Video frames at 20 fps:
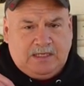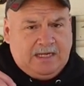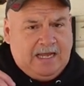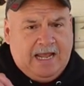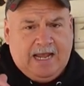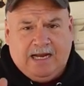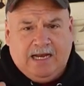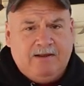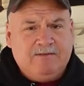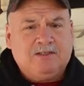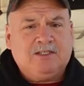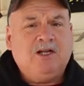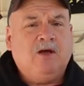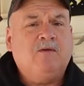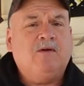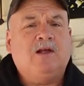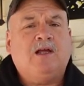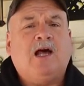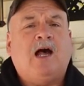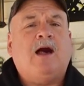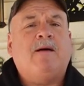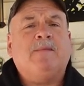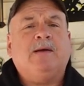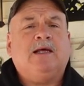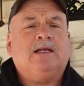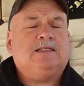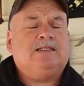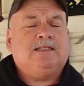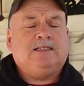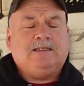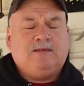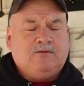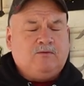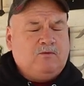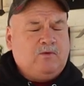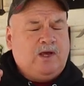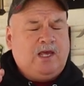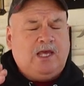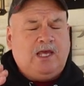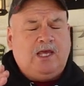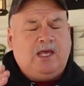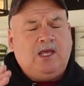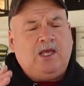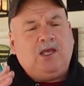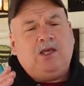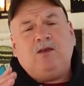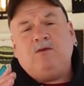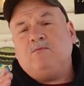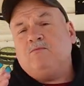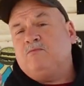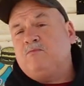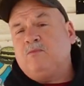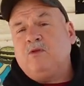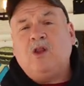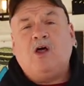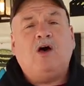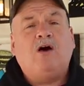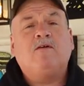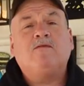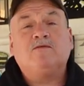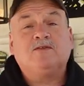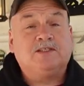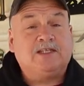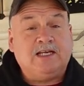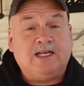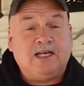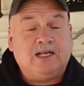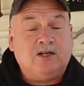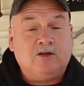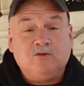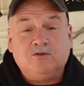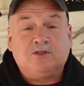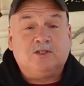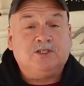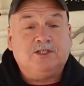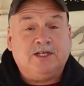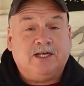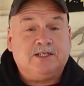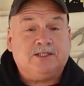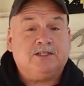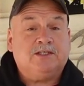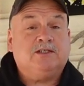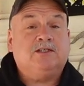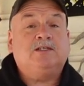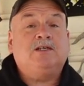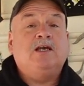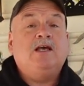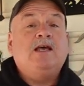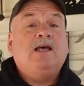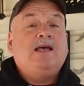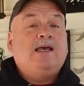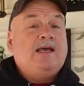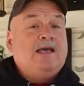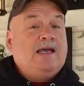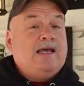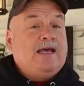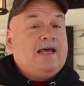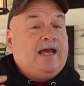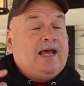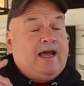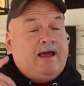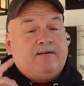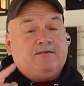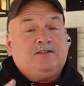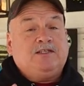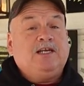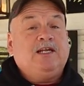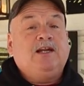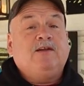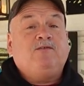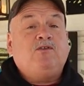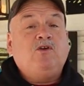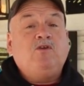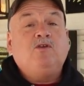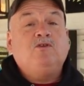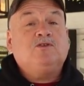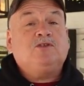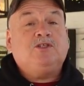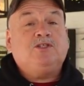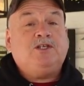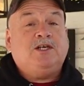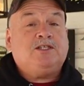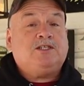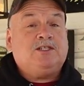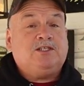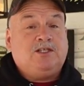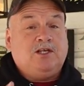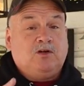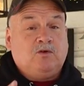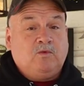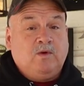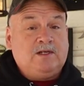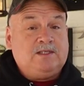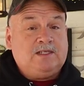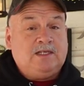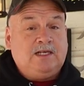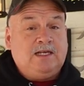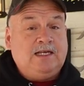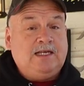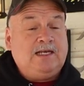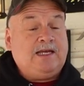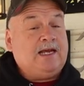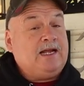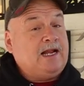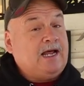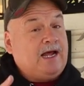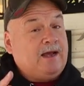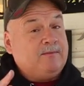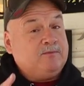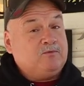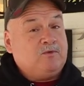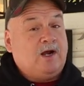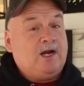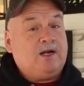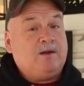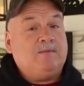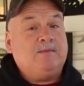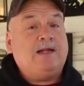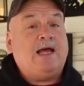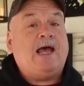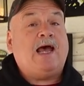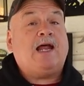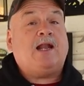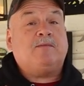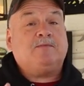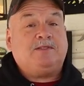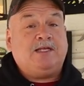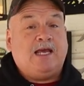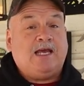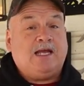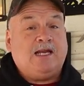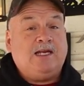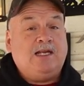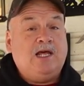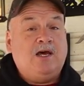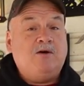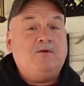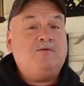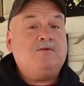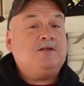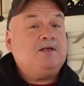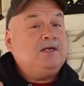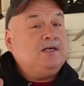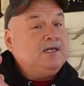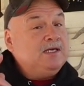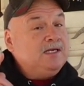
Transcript: hey, leave us a note in the comments. We love seeing new suggestions. I have seen a few new suggestions here recently, and I'm writing them down. I'm taking note,